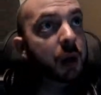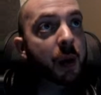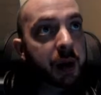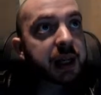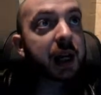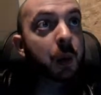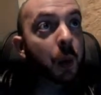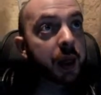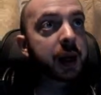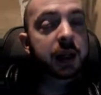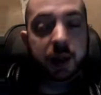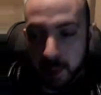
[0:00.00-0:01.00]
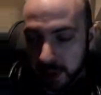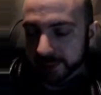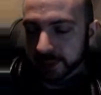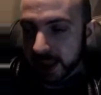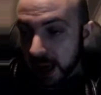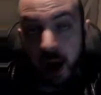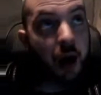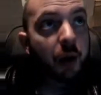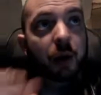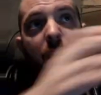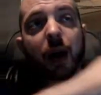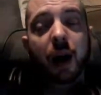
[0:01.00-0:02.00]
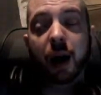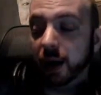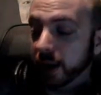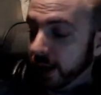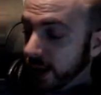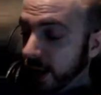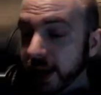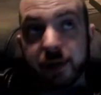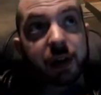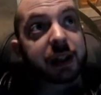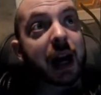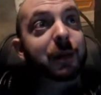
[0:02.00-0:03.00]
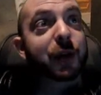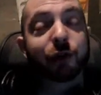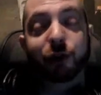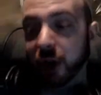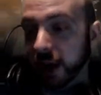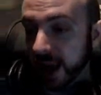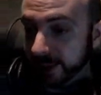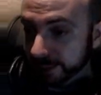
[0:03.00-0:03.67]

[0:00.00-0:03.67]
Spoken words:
know exactly what that is, but yeah, I'll give it a damn good try, eh?